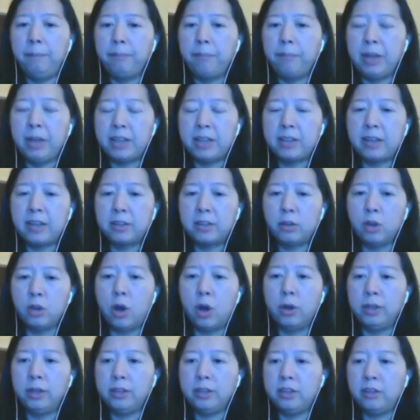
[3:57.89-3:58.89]
based on the
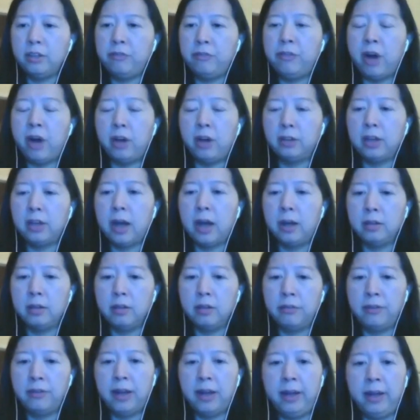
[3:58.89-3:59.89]
knowledge they found on
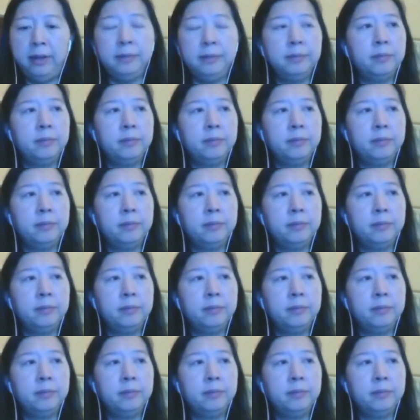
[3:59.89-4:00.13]
the fly.